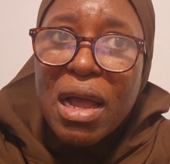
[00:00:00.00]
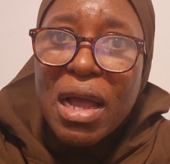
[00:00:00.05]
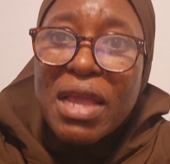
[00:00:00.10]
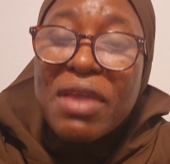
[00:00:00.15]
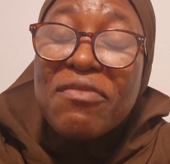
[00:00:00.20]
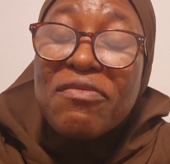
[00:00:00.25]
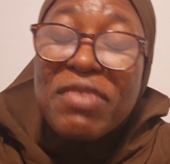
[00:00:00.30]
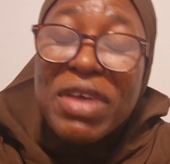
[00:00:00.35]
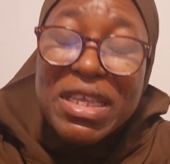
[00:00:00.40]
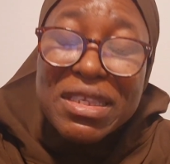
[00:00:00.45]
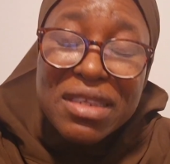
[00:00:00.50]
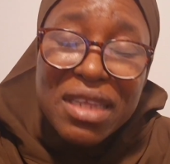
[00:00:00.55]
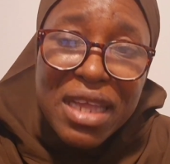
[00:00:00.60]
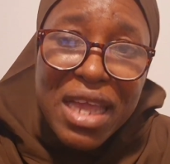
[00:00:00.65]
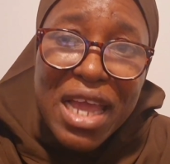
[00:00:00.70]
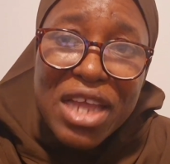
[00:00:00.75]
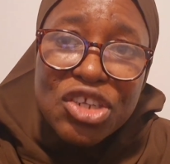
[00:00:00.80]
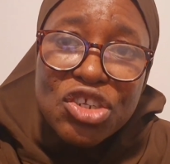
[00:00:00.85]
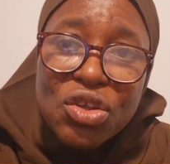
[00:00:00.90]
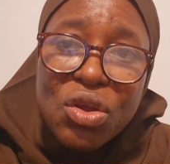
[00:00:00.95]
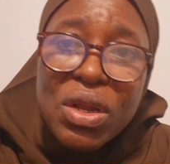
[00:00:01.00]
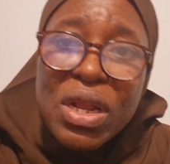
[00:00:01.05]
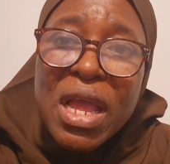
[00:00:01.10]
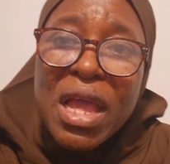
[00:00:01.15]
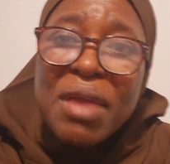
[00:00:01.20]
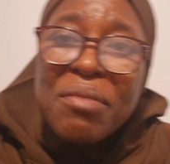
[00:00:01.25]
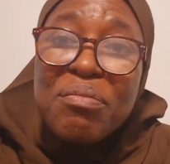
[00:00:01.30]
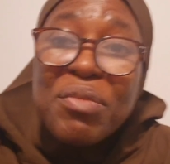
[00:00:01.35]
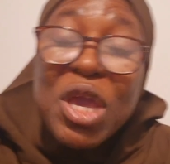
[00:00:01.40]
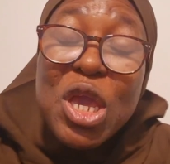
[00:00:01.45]
investigation
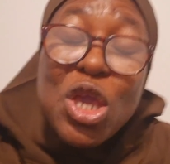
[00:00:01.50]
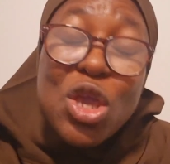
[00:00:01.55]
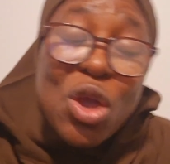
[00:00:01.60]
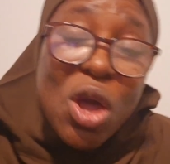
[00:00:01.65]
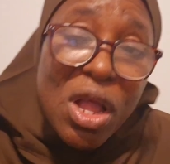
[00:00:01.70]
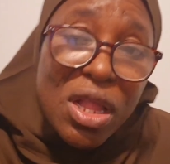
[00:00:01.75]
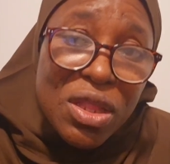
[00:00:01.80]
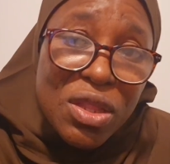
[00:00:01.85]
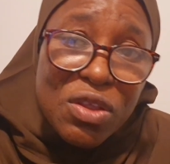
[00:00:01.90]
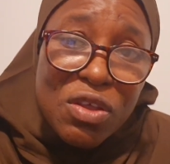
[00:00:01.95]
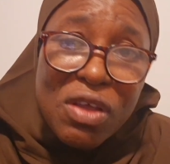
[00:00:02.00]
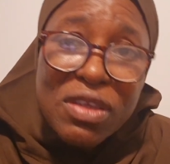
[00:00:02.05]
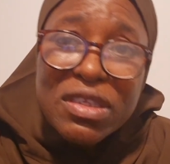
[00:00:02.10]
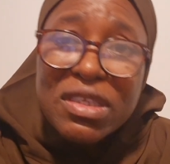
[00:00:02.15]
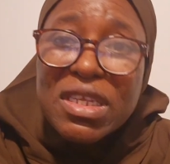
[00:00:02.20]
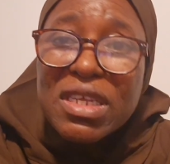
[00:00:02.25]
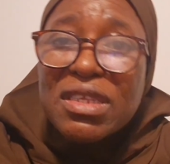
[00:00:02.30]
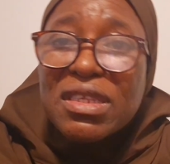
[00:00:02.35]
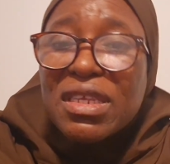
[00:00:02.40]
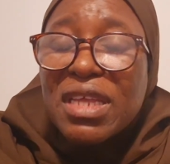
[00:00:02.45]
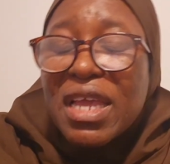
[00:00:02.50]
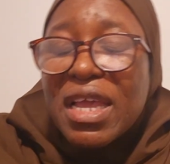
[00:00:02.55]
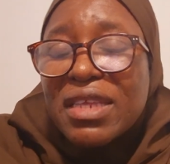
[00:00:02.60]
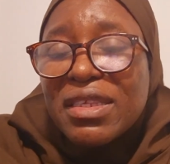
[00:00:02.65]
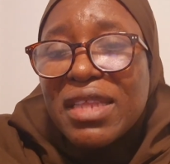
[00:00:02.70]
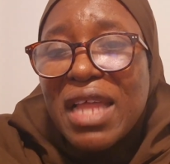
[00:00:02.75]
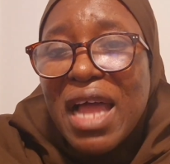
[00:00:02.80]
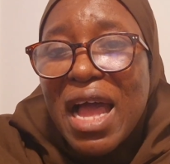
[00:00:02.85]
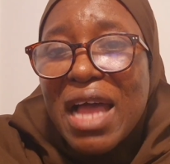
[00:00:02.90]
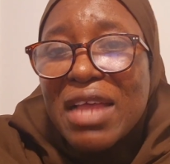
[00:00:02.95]
beyond just this
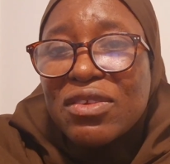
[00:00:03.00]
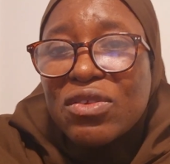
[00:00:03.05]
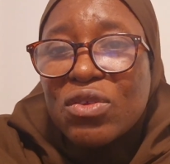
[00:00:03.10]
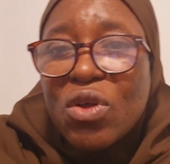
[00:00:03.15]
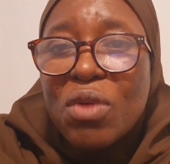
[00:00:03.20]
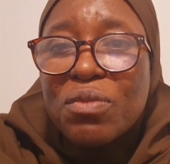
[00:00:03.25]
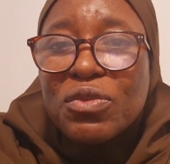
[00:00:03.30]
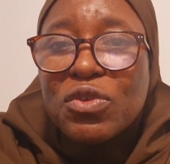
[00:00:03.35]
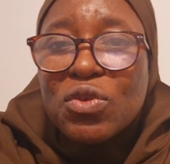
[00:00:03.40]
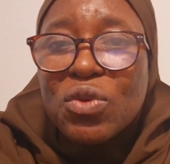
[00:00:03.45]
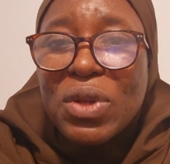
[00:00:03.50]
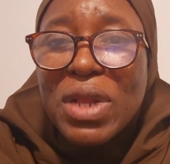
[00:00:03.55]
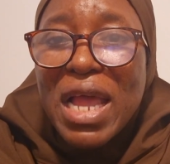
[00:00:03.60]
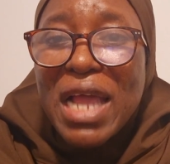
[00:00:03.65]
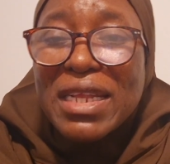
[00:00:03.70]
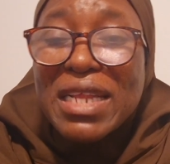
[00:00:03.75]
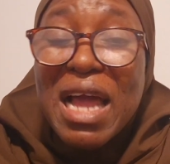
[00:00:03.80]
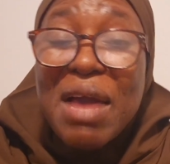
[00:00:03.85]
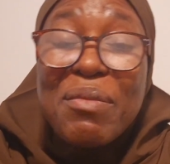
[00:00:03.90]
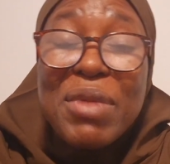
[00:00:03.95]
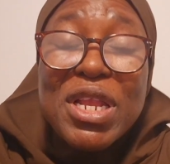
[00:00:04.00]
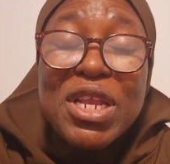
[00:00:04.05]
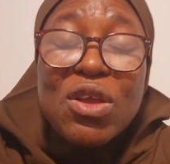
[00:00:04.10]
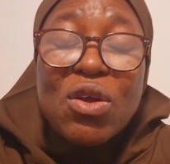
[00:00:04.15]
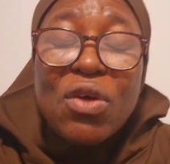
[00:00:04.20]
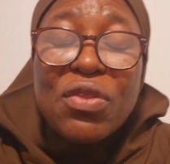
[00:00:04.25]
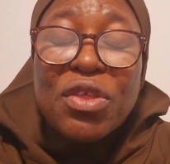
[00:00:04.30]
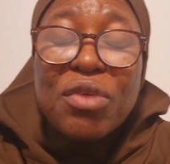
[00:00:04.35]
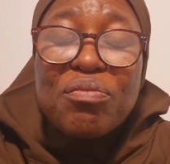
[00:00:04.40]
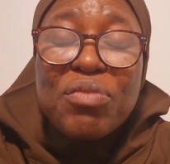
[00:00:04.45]
case that has come to light. How many
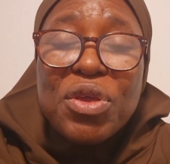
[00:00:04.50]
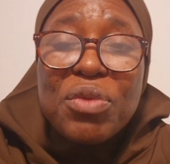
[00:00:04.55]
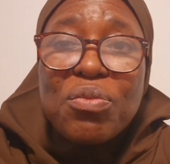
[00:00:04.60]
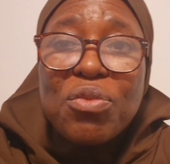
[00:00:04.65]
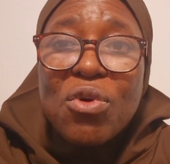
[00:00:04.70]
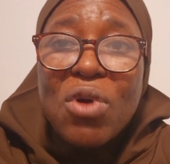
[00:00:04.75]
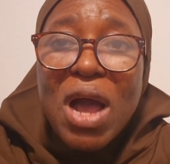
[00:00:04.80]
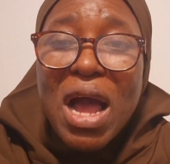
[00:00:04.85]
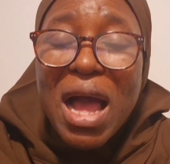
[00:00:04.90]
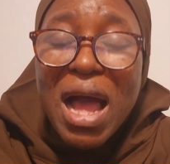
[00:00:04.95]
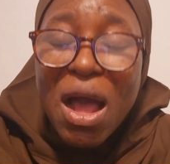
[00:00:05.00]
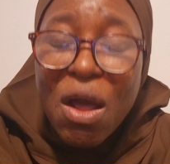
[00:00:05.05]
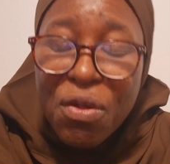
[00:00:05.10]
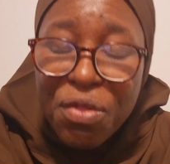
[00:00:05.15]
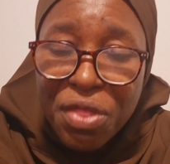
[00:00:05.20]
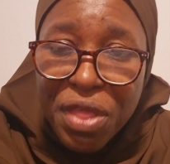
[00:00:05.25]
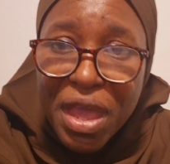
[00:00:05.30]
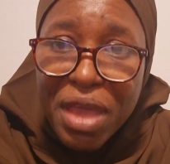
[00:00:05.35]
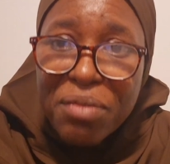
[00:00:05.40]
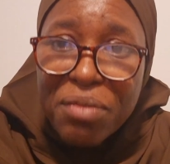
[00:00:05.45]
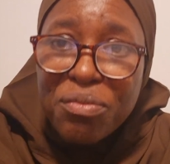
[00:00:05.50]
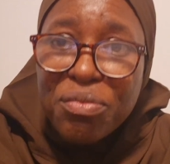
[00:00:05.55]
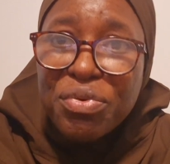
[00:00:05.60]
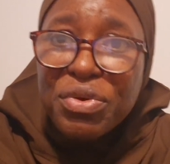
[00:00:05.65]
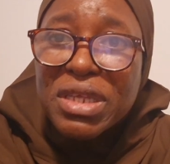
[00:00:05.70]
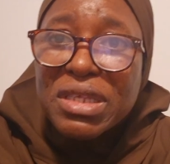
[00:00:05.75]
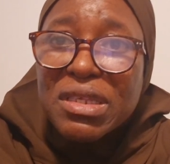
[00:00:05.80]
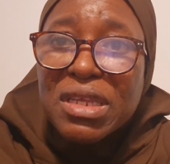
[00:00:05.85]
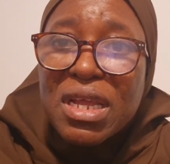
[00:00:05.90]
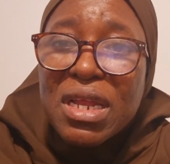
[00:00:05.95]
other people are out there in
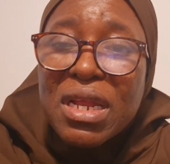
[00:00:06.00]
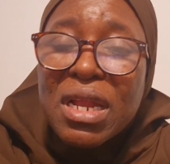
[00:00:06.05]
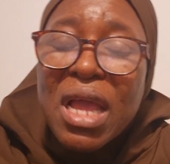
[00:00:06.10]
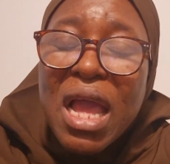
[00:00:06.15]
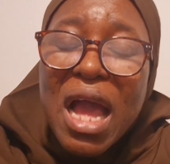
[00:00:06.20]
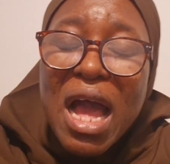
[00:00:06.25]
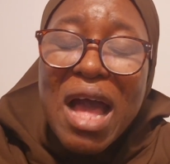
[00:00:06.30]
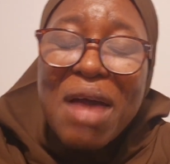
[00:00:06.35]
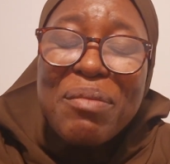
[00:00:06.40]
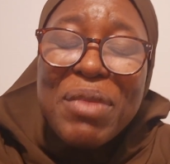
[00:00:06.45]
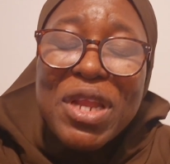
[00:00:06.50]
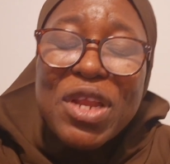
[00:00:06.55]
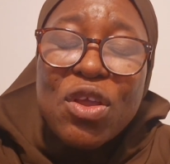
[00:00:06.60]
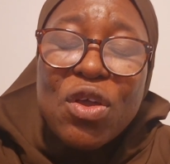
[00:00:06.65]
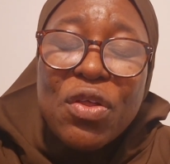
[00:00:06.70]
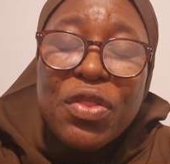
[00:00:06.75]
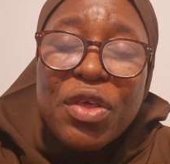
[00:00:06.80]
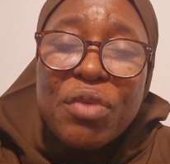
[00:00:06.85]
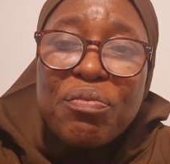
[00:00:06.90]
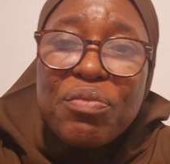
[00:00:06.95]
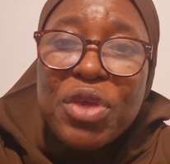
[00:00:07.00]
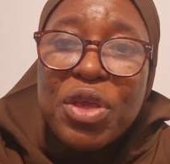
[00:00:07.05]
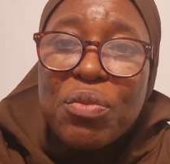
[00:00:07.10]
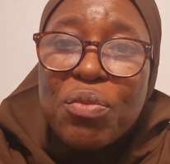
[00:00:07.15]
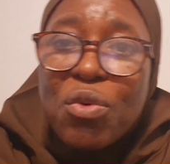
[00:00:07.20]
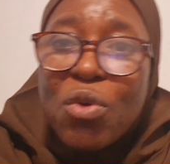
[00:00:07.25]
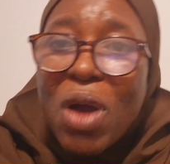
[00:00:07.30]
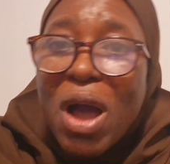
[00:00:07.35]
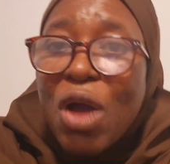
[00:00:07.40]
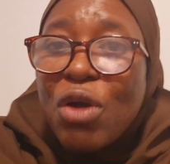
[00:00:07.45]
prison? How many other
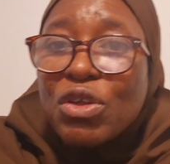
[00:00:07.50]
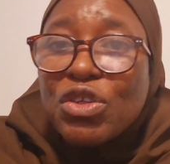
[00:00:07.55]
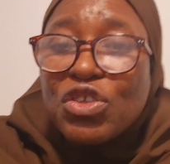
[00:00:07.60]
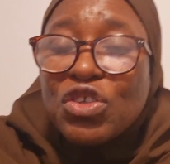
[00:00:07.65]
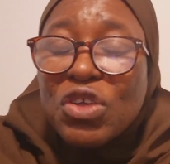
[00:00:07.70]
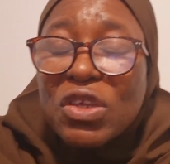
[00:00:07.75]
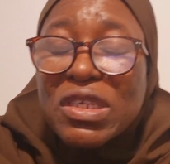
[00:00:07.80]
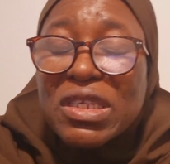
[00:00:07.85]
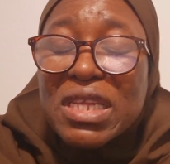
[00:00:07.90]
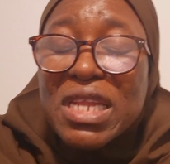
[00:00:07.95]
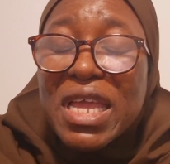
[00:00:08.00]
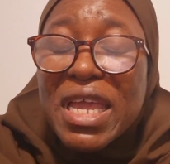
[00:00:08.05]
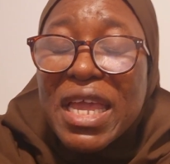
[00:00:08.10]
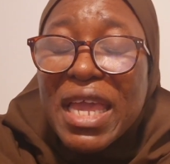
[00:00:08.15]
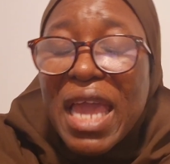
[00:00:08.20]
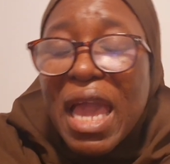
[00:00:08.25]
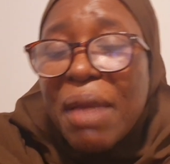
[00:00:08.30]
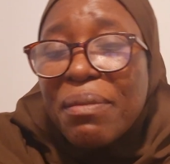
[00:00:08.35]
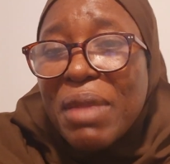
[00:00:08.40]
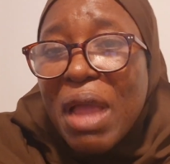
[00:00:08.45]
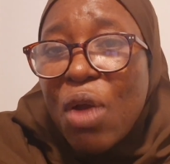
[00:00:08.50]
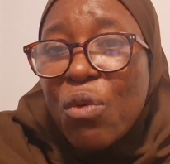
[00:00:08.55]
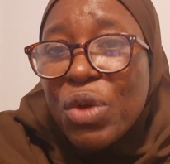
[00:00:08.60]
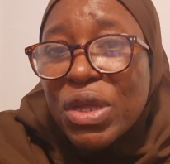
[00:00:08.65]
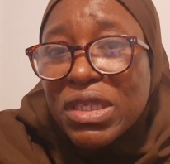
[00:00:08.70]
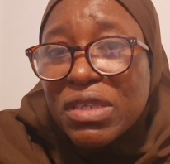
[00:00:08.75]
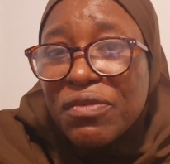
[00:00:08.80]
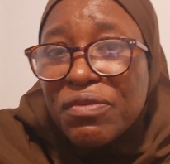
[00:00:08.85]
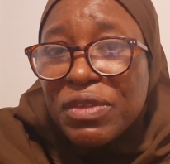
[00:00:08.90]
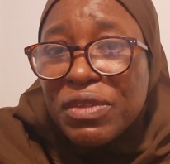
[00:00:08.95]
people are unjustly kept
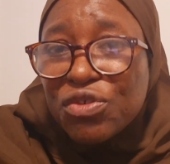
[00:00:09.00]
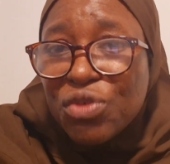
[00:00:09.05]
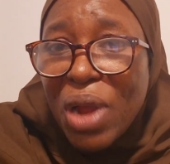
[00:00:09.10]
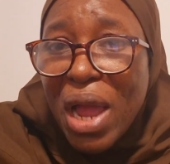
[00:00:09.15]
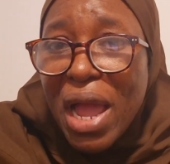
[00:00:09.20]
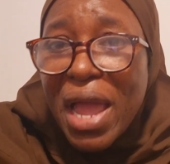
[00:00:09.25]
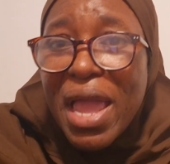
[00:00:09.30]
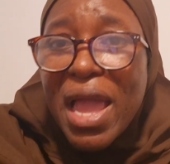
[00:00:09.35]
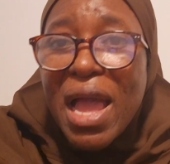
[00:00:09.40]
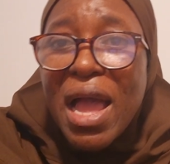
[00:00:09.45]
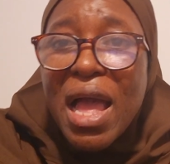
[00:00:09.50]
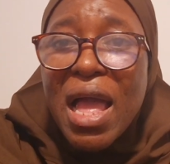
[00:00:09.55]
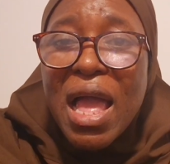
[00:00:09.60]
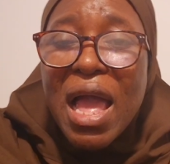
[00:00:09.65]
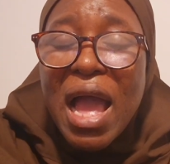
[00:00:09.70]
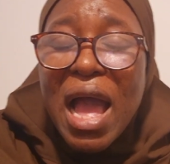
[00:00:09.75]
awaiting trial?